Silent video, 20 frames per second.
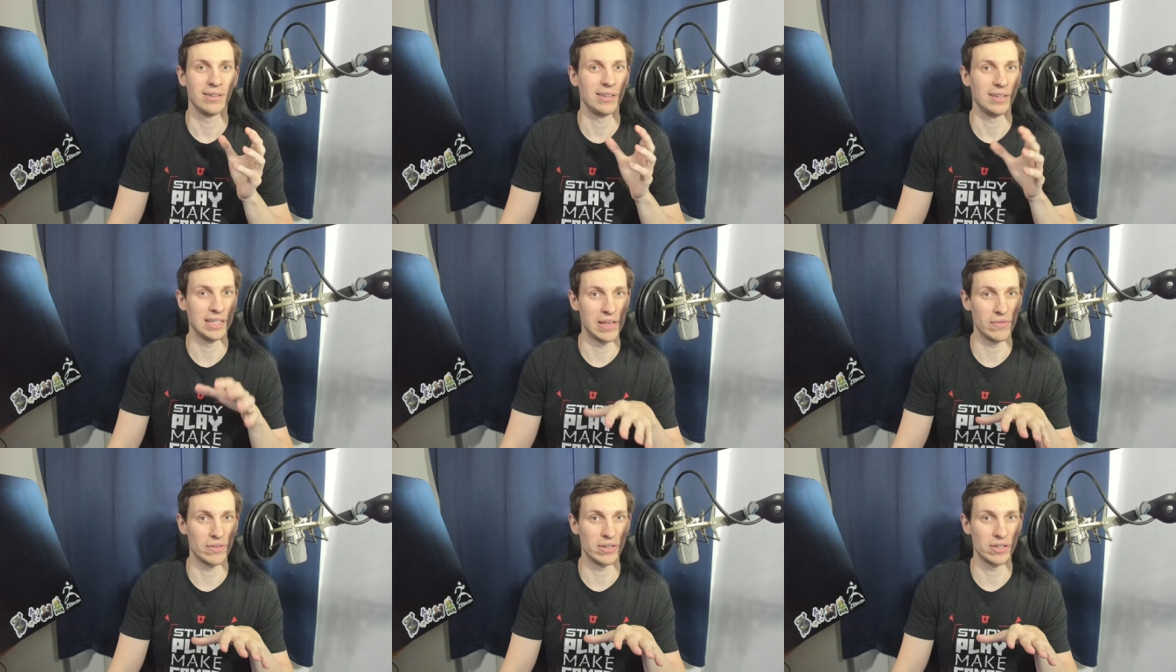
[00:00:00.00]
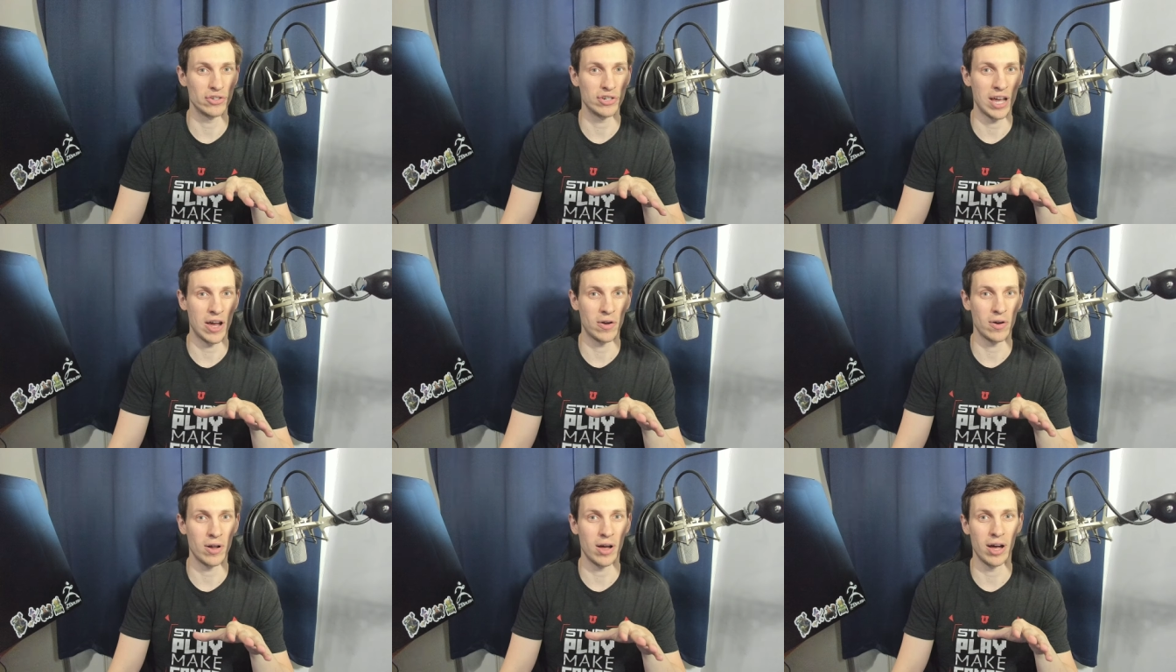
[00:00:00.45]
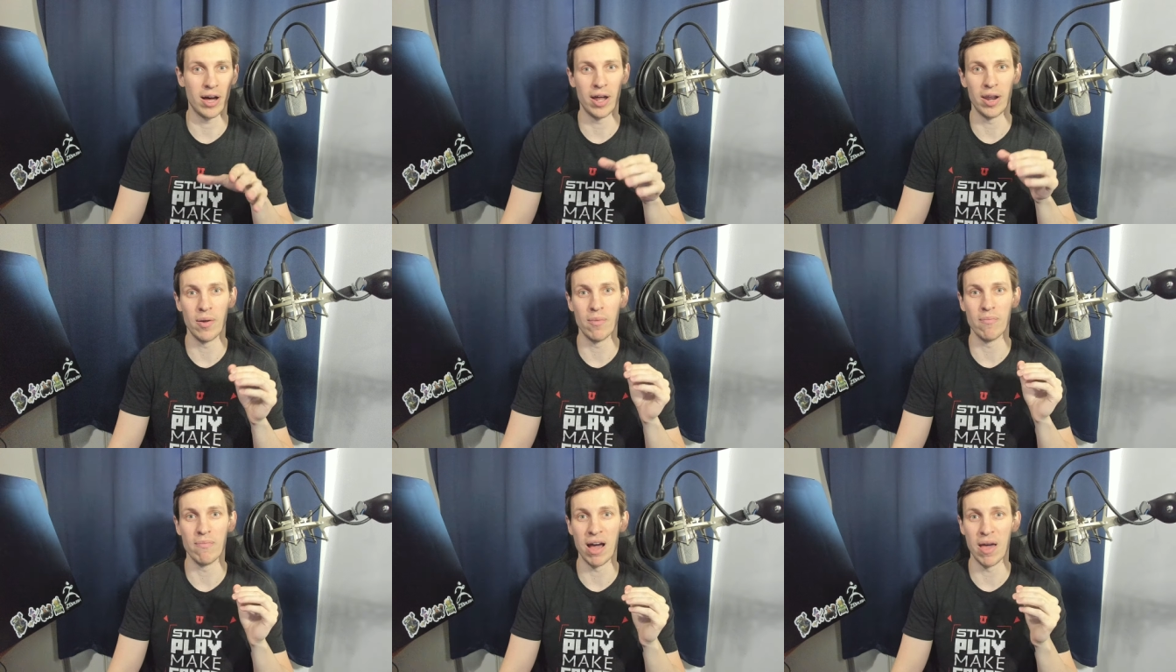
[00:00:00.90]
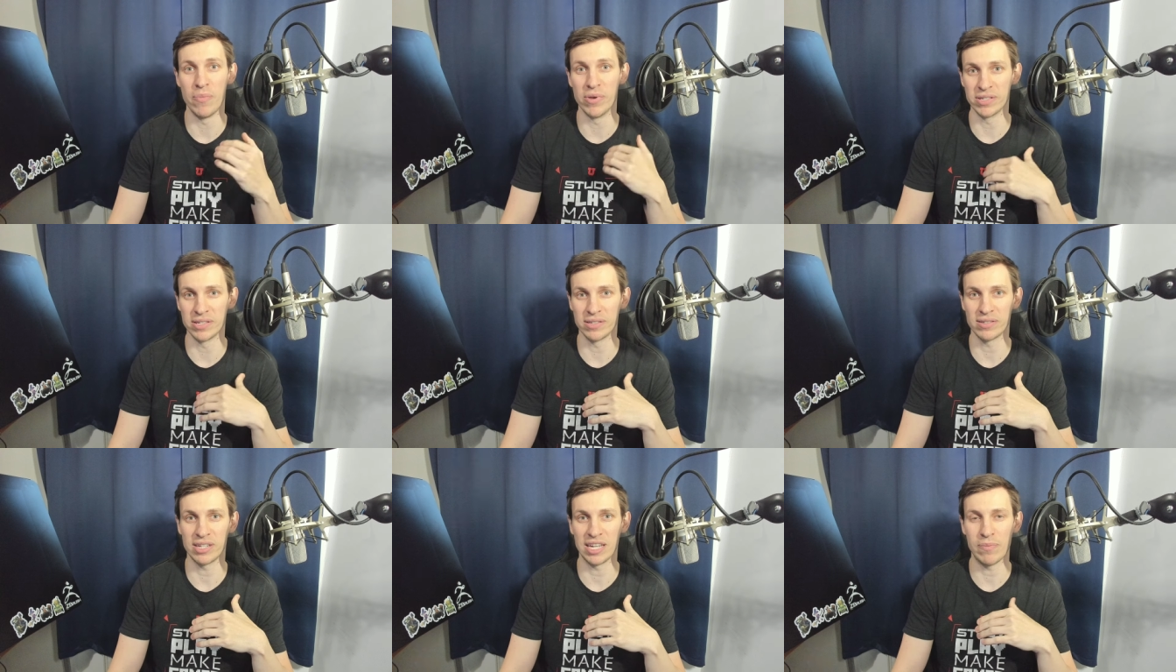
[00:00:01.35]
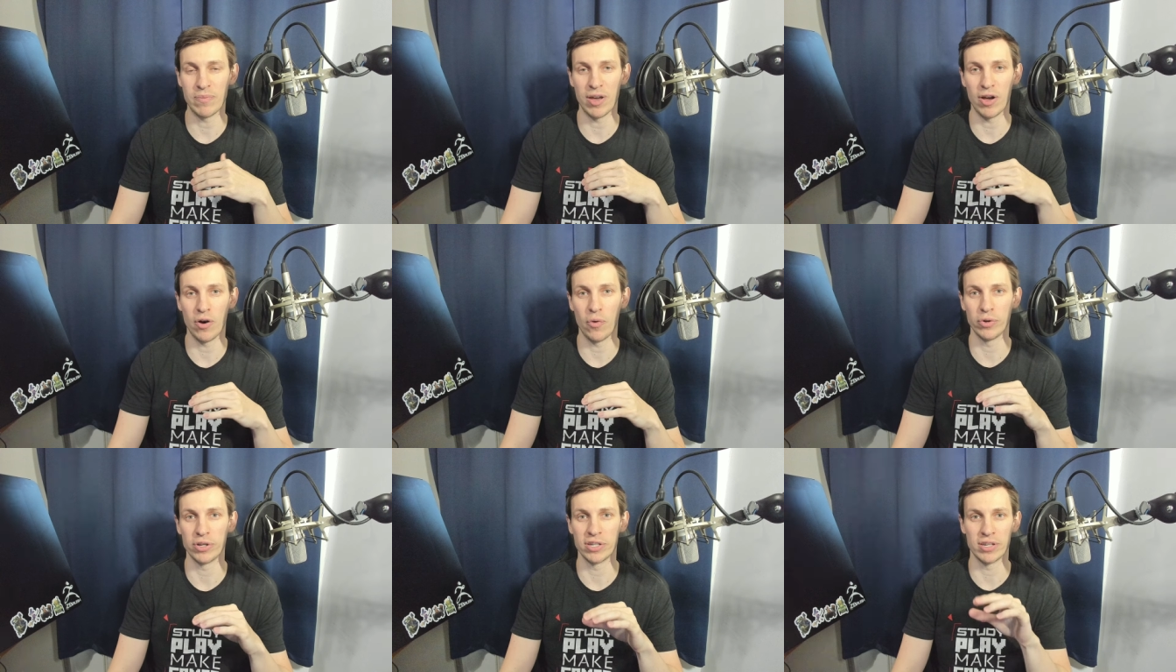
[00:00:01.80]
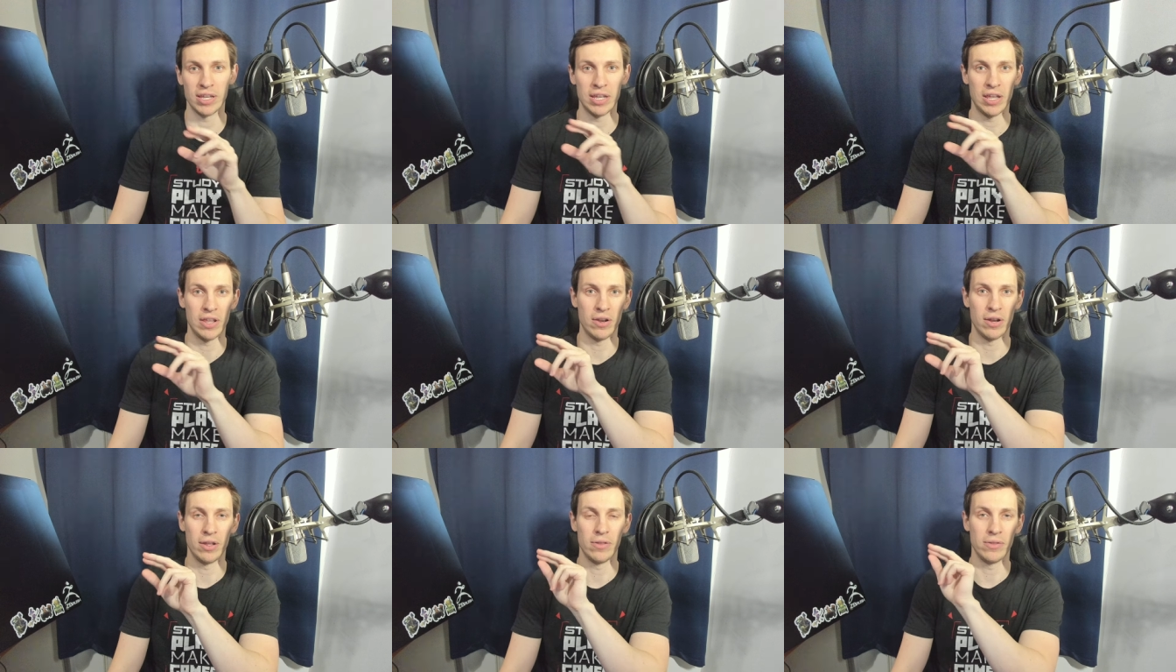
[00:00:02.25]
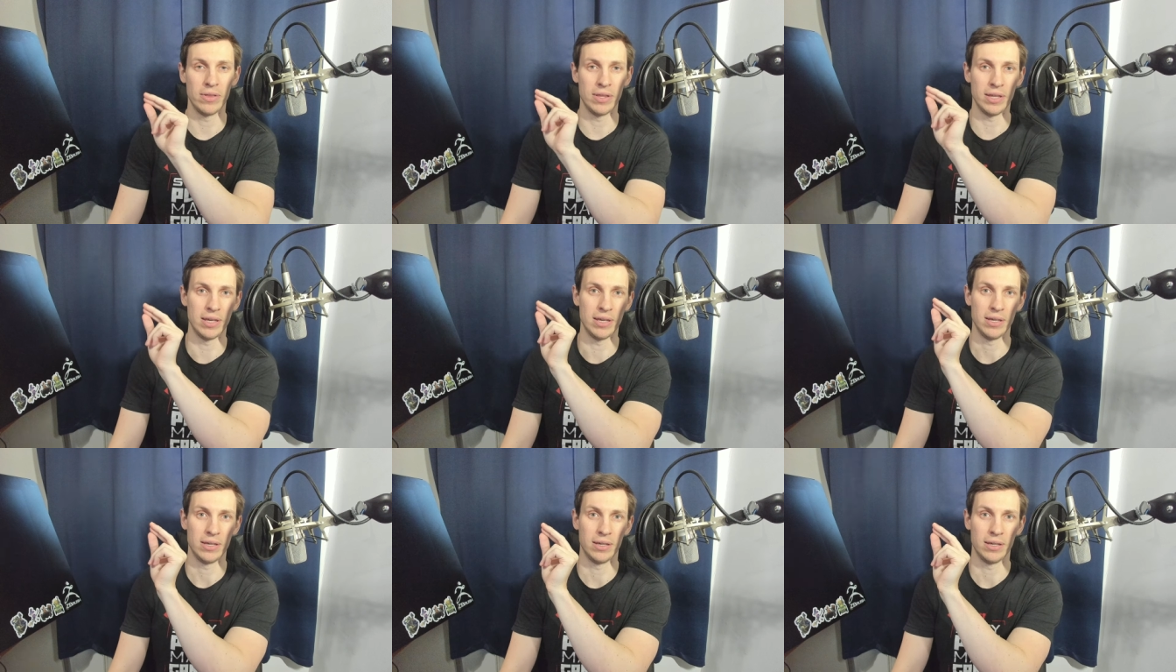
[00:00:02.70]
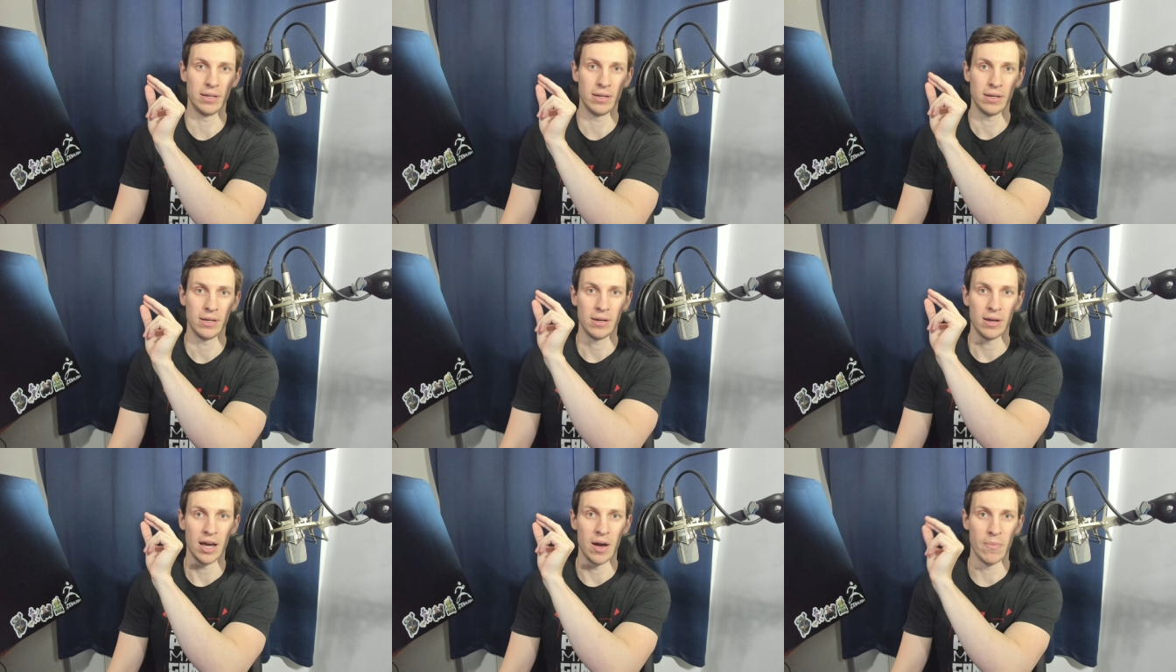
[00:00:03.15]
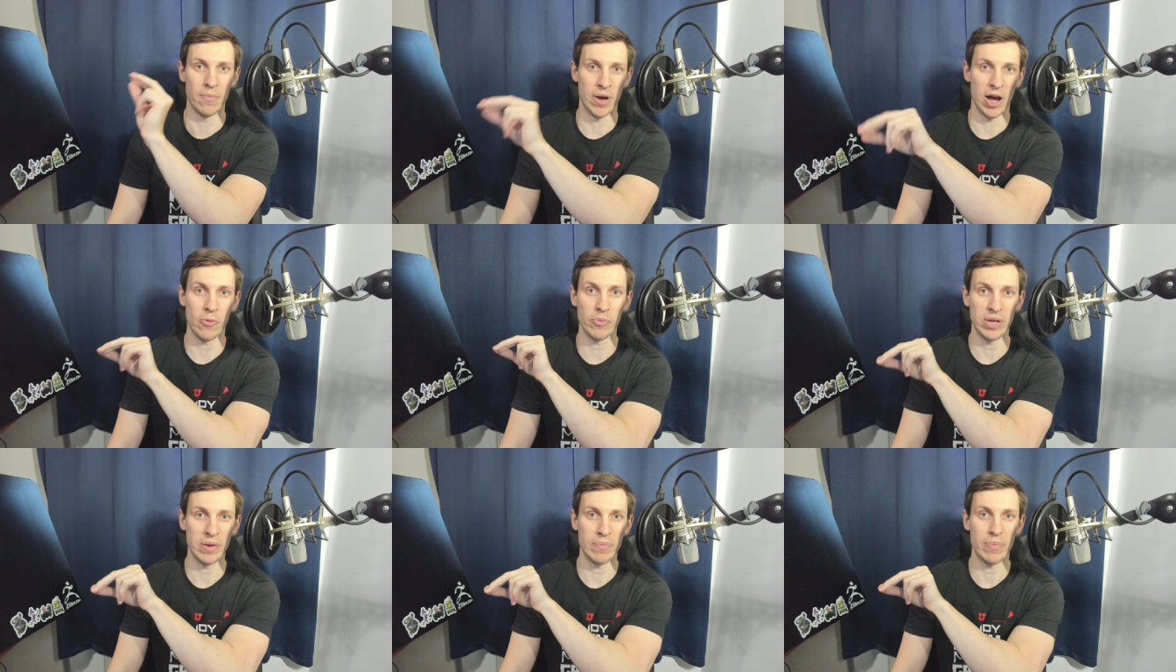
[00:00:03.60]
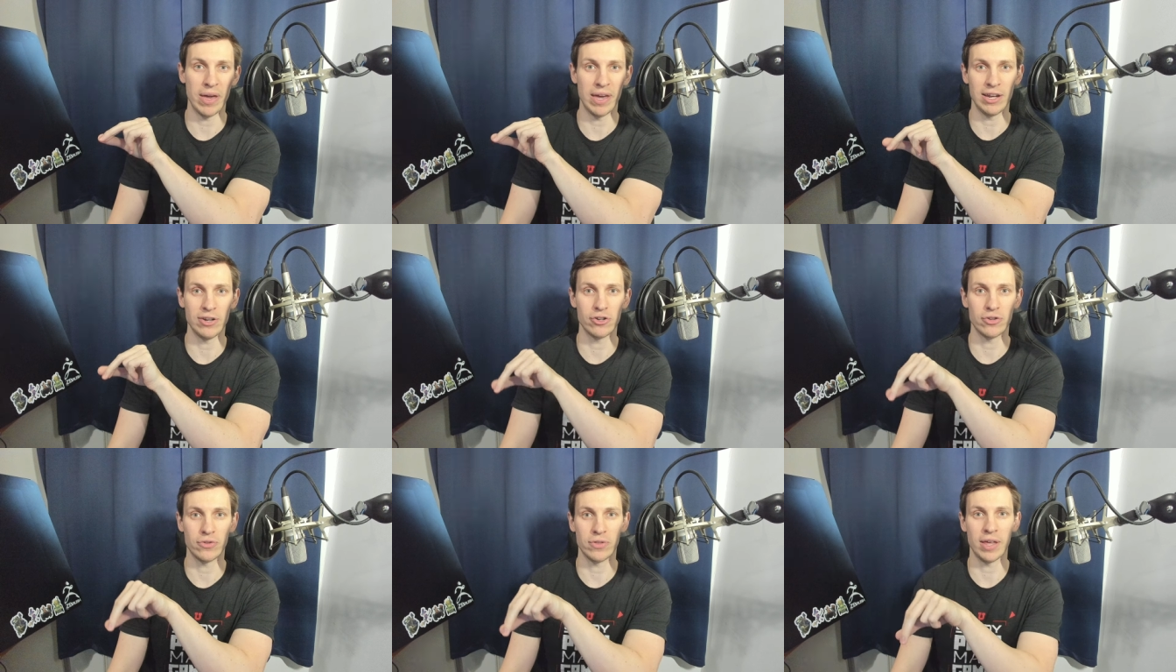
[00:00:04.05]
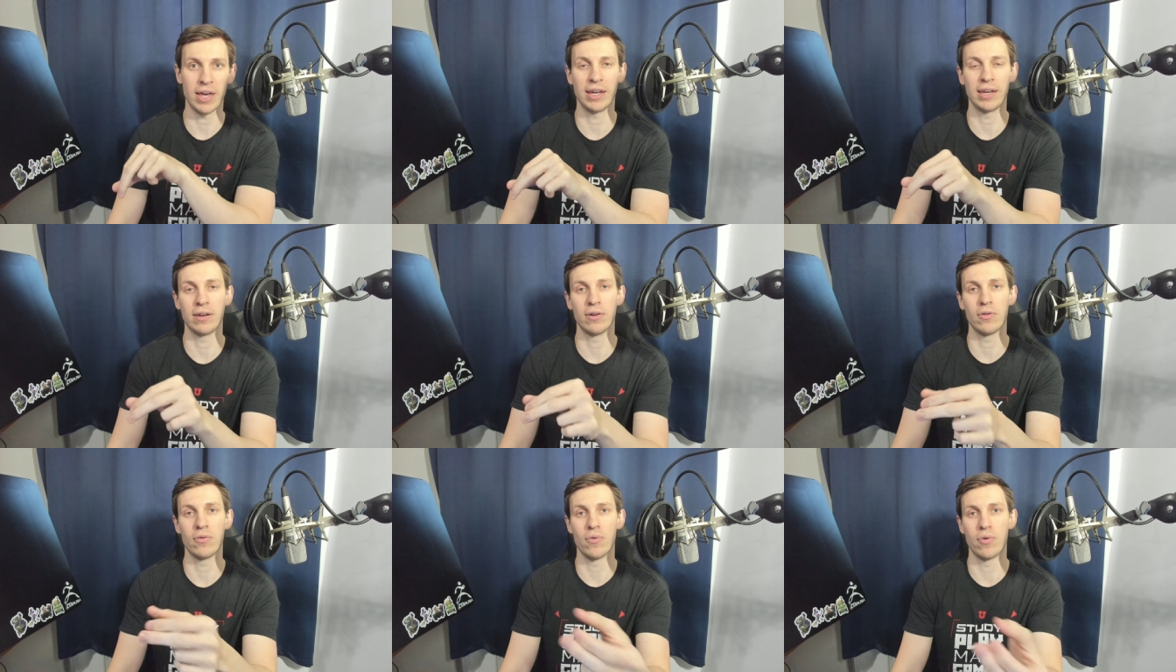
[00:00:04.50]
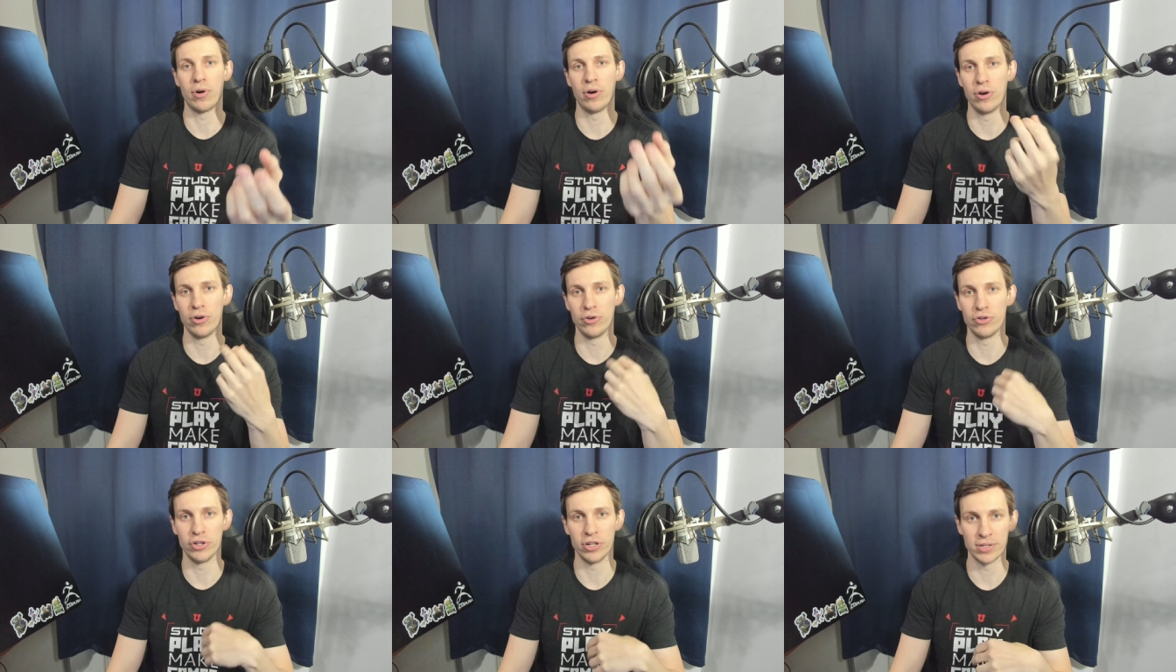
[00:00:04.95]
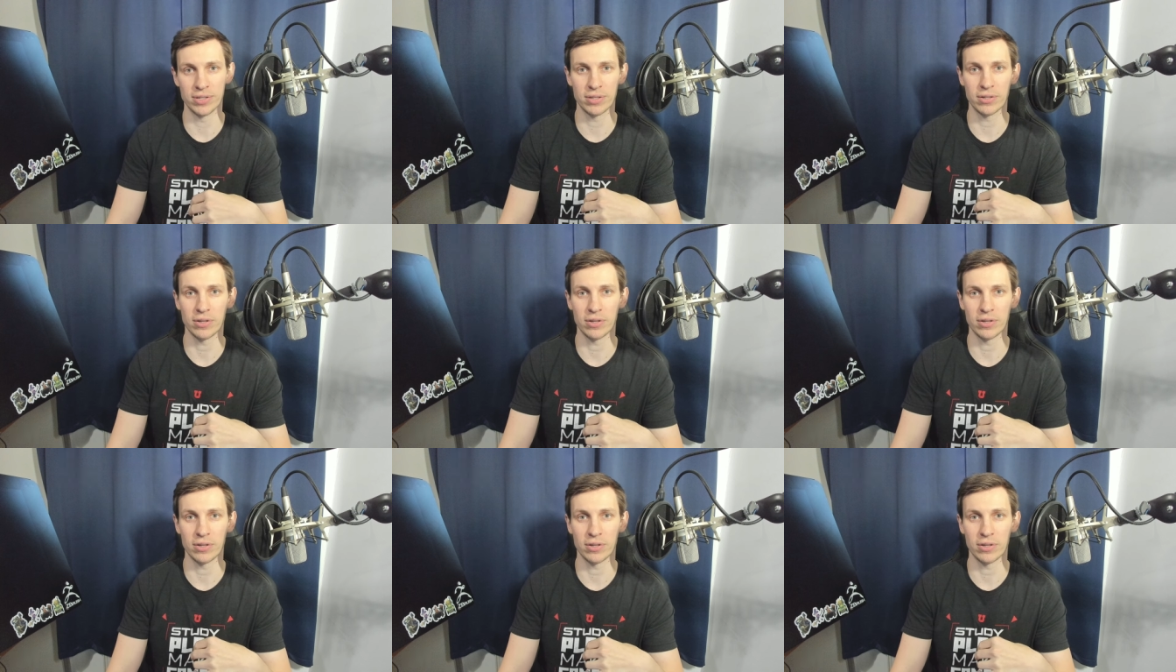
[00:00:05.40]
give us a shout on my business email, which is in the about me page thing, or just